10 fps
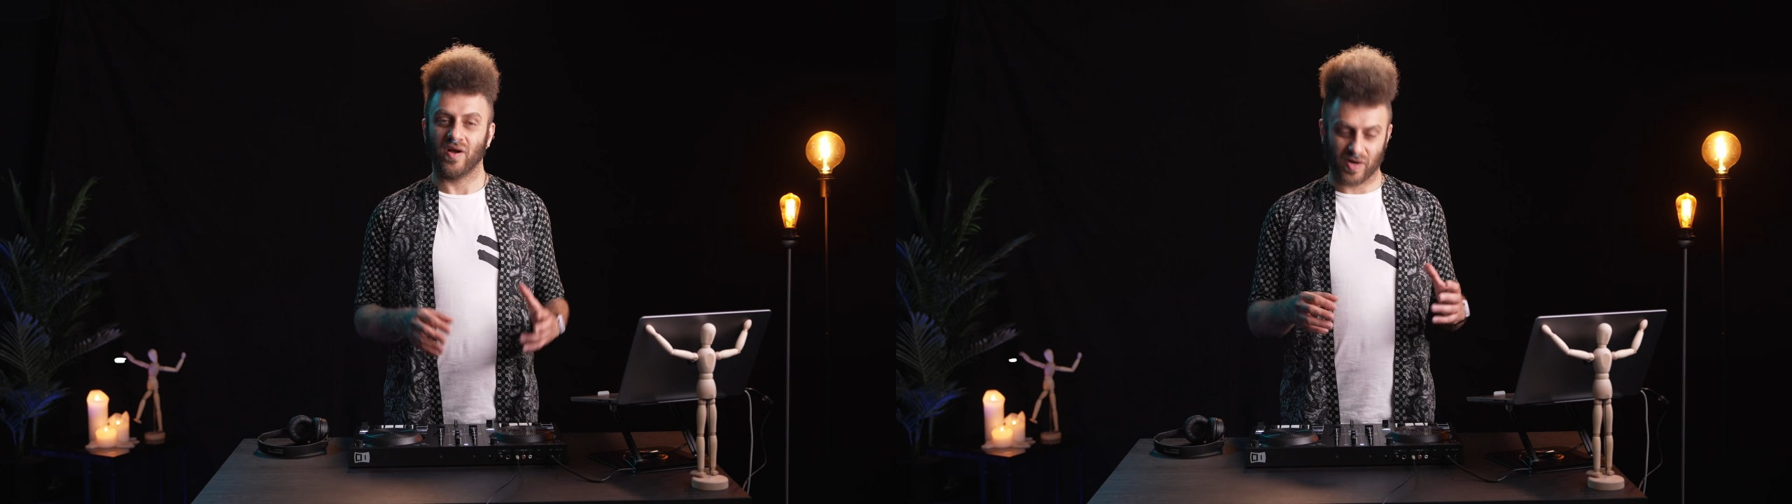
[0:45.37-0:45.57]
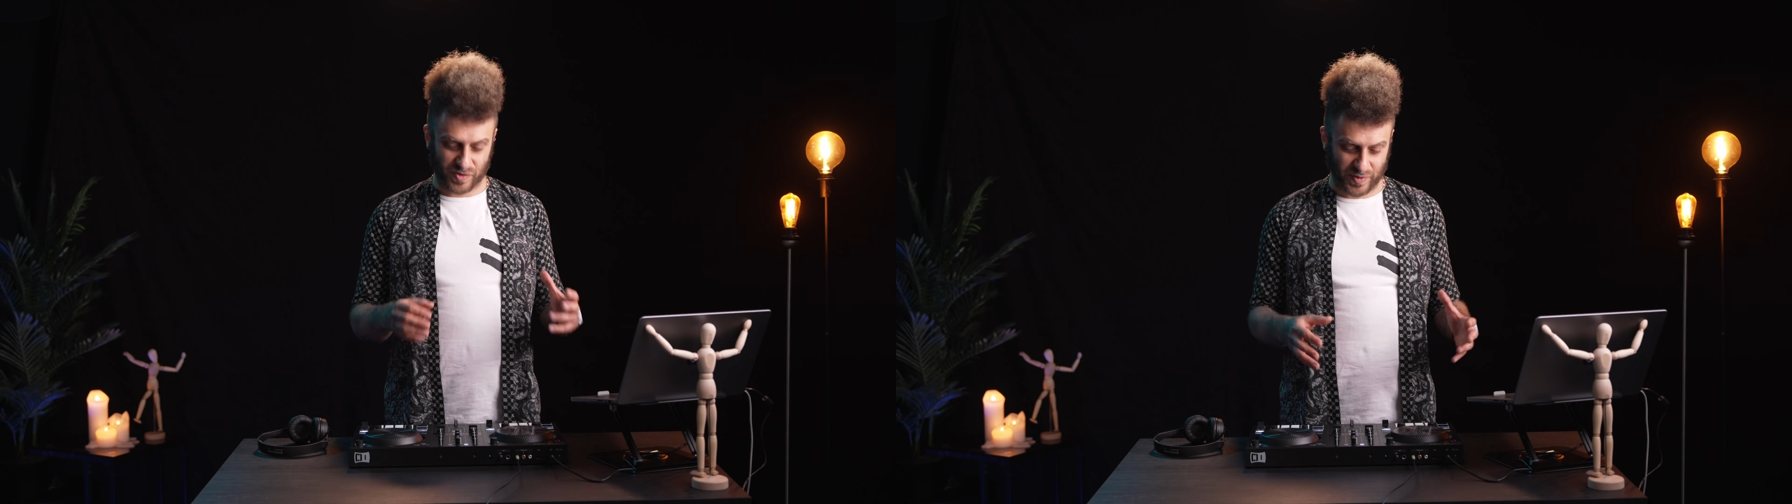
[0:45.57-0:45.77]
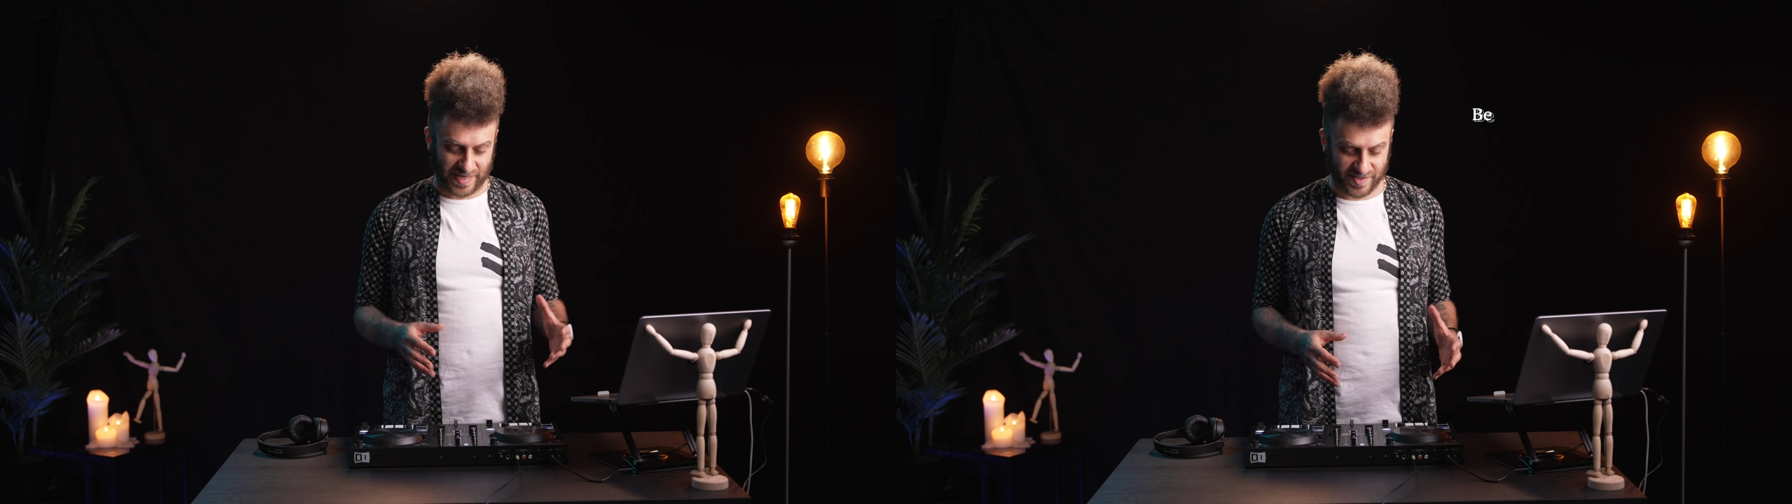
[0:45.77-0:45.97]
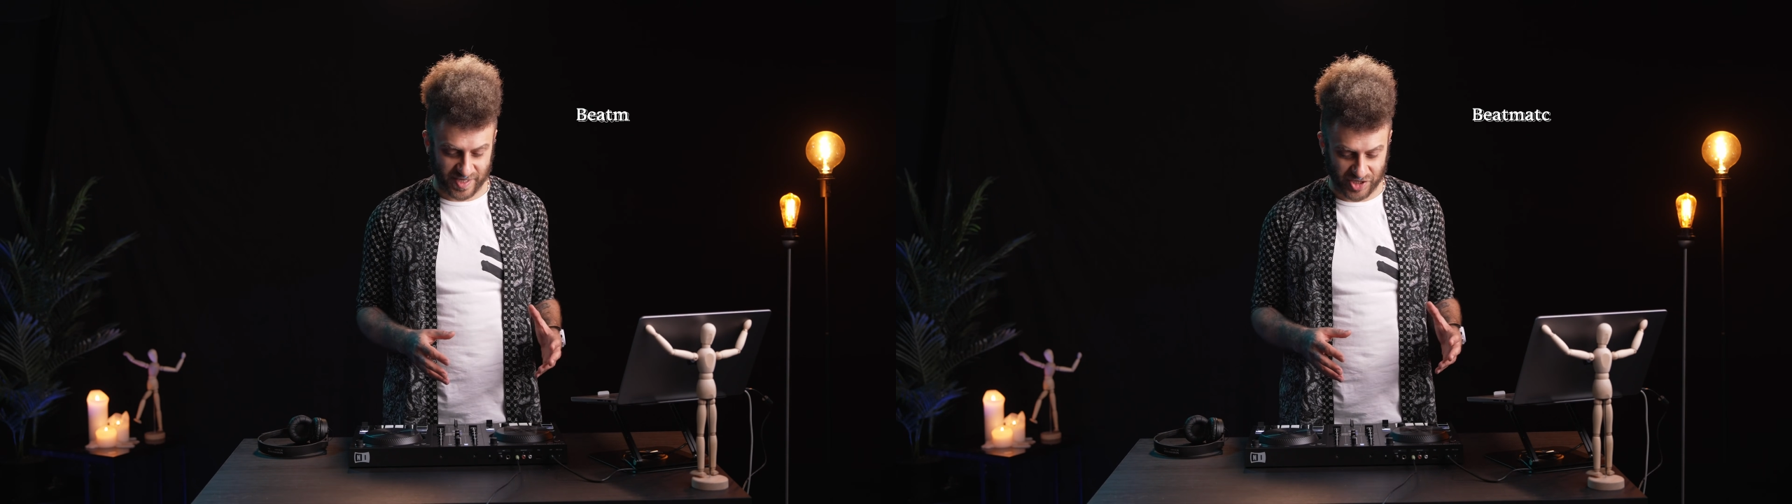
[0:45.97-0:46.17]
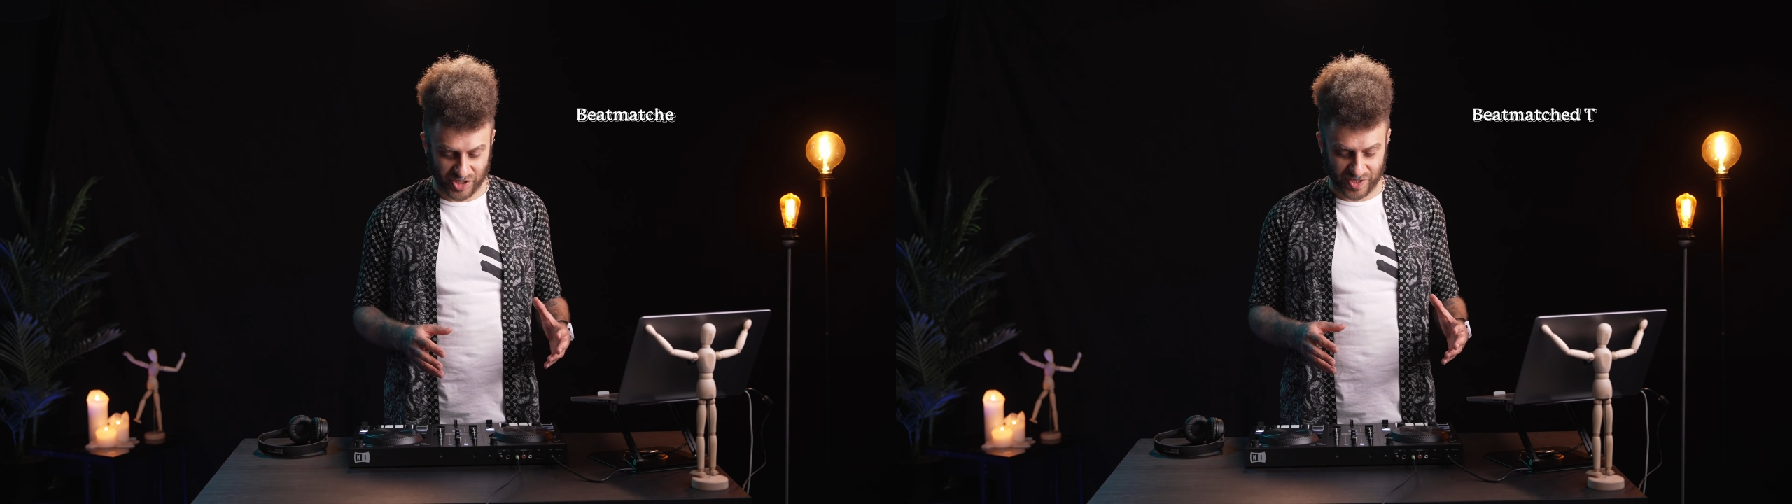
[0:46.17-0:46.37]
are
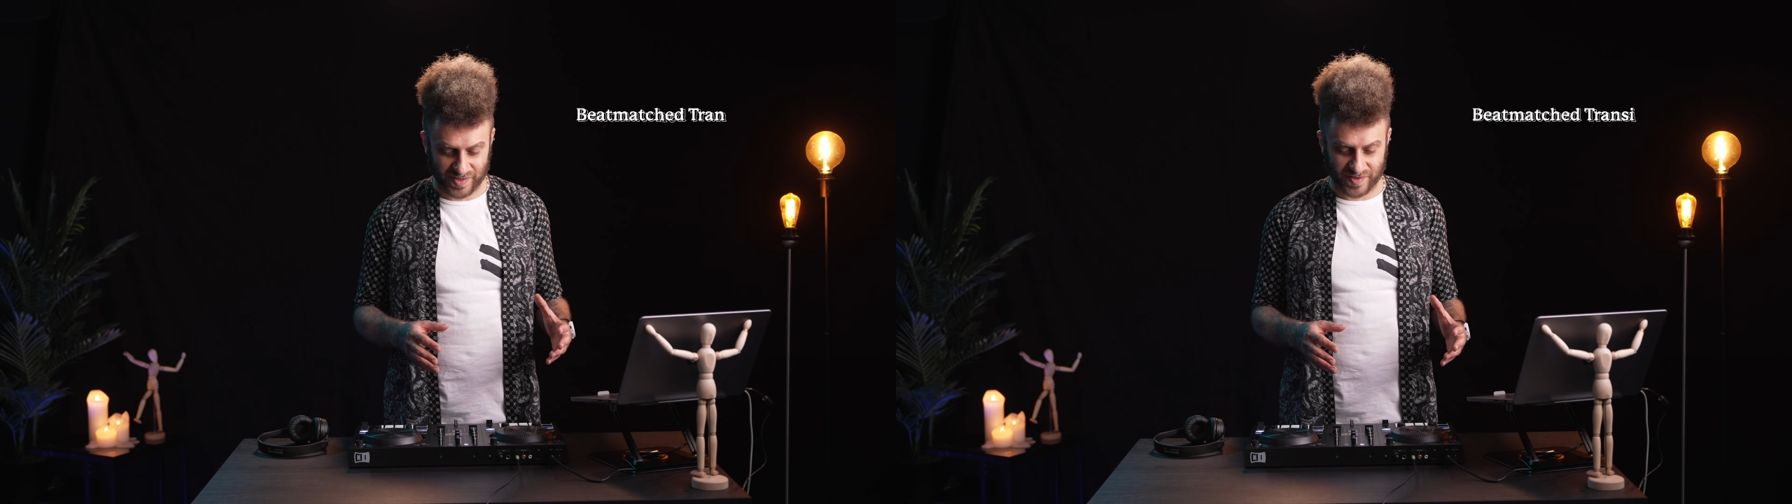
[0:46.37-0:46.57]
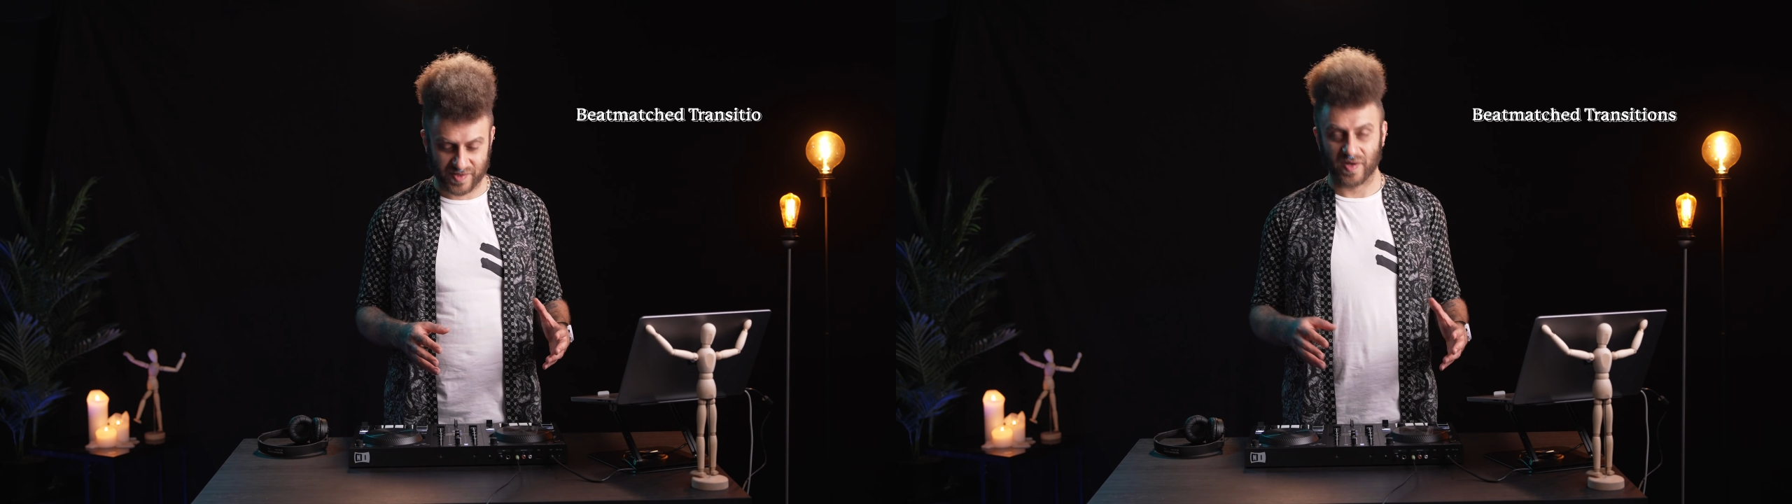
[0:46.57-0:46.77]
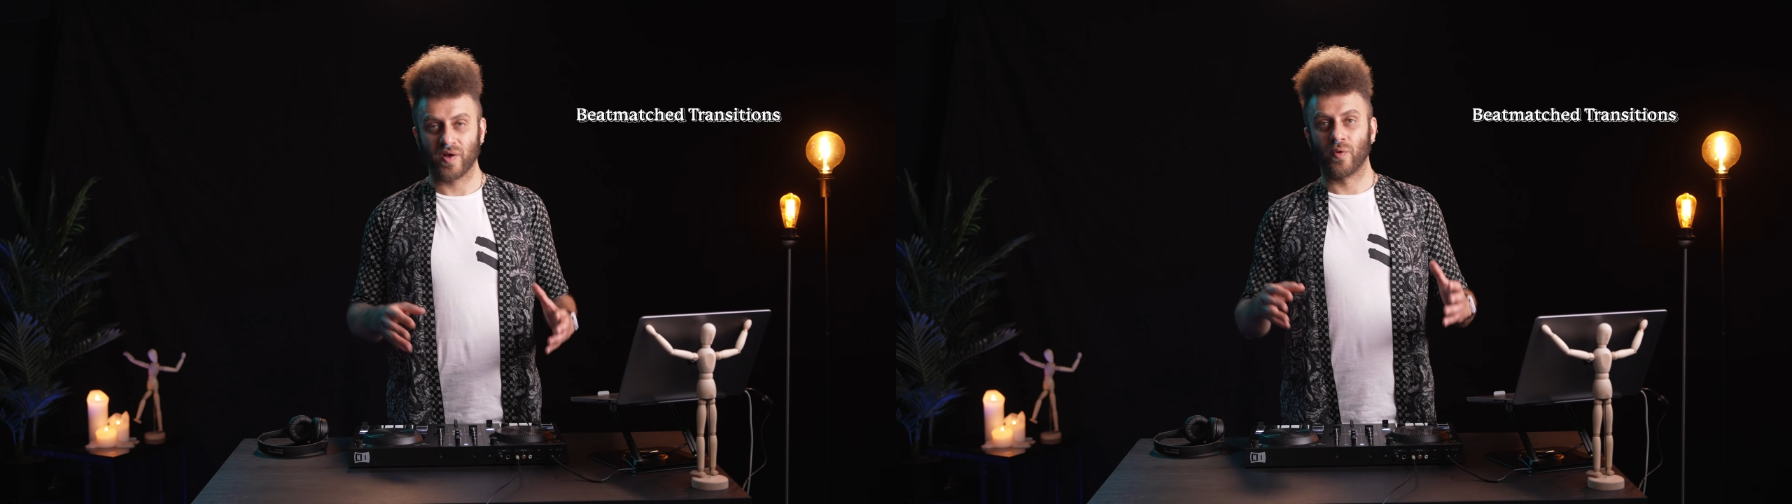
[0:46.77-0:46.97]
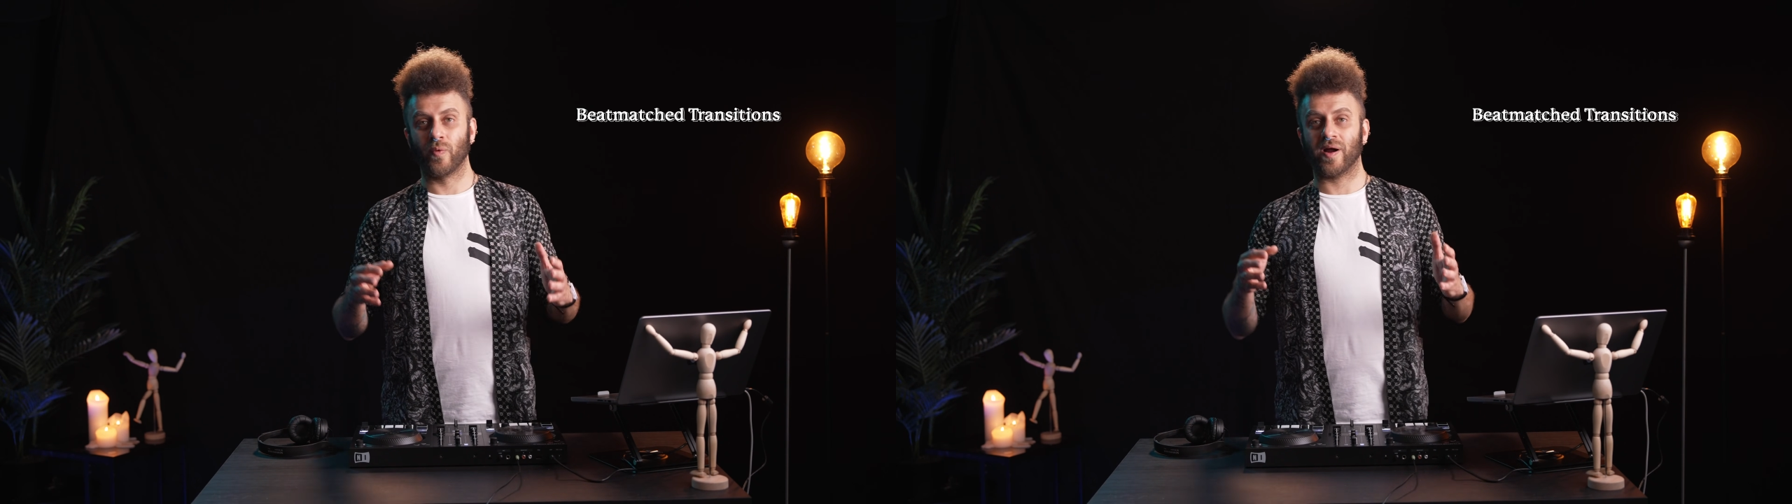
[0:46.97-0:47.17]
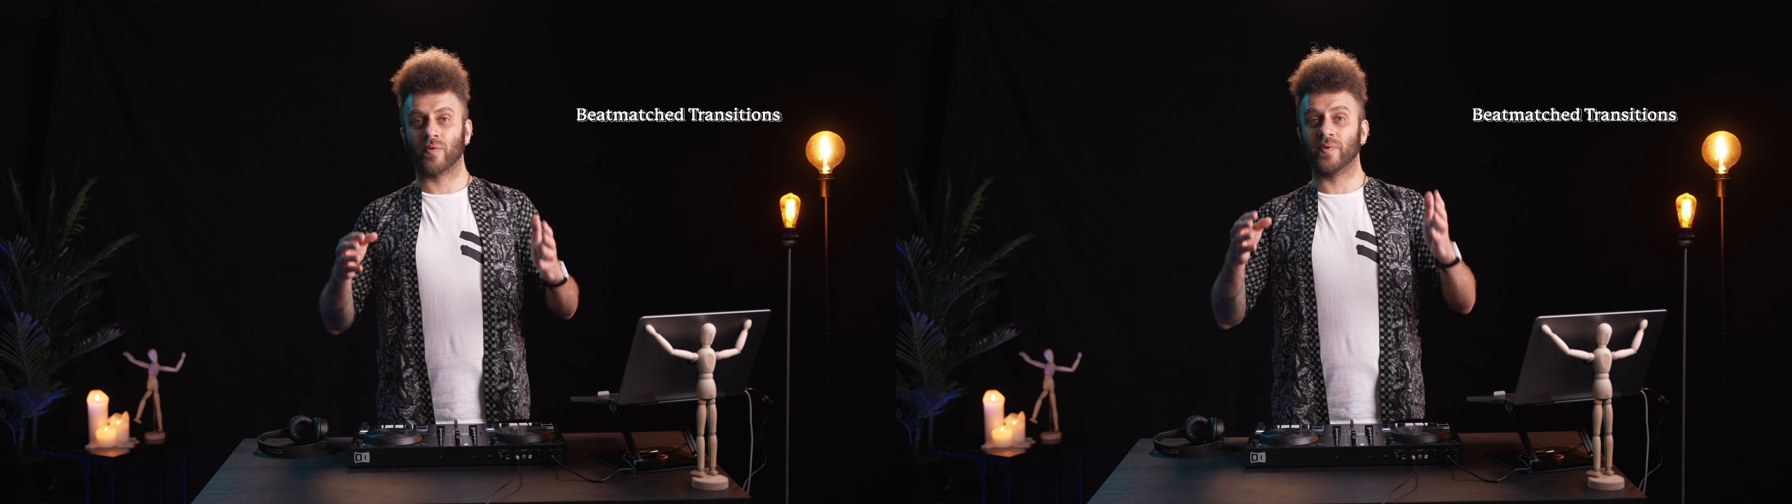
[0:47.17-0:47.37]
transitions
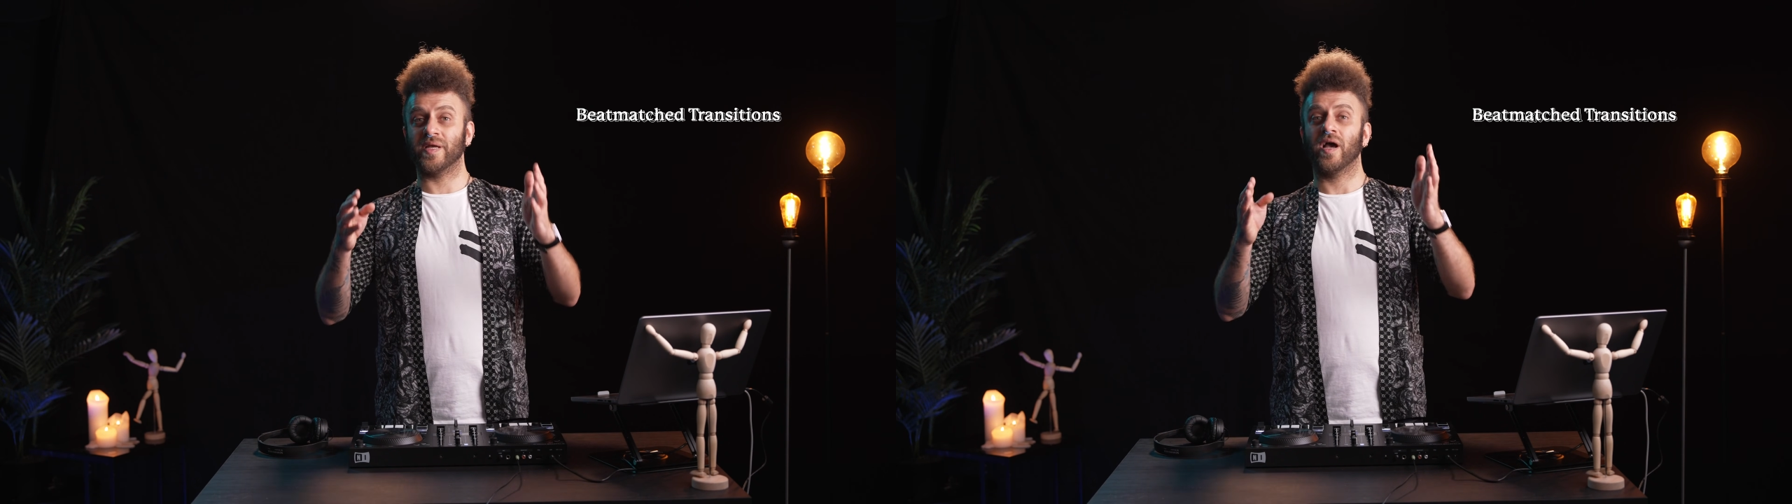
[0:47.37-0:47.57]
where we